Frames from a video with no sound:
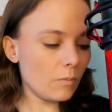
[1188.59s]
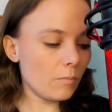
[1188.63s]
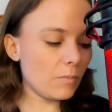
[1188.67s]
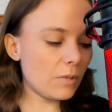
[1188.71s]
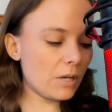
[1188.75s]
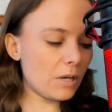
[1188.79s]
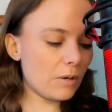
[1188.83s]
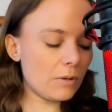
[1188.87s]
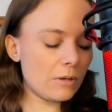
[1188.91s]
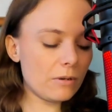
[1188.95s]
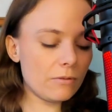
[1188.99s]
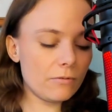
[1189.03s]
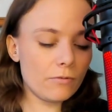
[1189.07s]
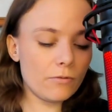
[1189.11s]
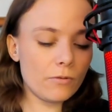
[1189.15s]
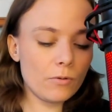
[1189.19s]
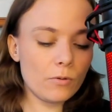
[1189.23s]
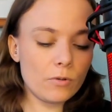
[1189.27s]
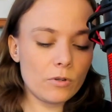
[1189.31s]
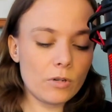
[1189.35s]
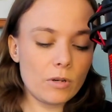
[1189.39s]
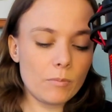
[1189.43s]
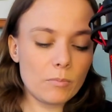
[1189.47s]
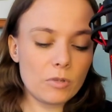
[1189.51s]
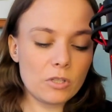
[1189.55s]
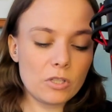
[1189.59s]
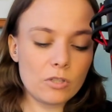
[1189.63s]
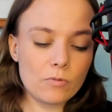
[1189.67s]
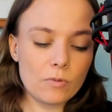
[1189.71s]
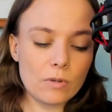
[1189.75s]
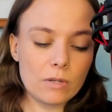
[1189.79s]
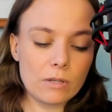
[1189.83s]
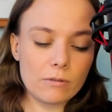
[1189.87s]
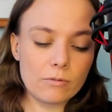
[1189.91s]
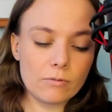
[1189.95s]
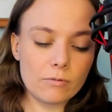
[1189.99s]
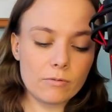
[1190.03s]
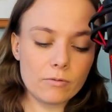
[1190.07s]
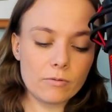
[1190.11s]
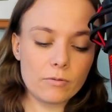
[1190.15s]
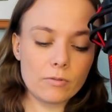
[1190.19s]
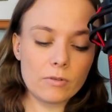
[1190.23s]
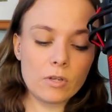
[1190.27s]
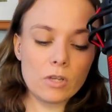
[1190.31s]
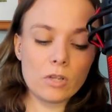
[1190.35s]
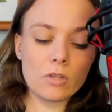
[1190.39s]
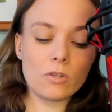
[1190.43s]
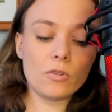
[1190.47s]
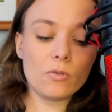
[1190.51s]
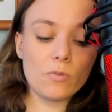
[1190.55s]
Bearing fruit number 12.
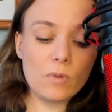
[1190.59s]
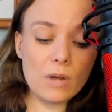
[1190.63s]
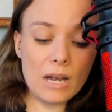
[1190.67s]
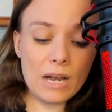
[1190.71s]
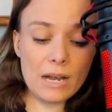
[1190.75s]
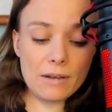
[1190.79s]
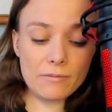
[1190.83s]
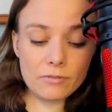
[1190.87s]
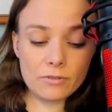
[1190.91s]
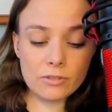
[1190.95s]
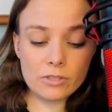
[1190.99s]
You have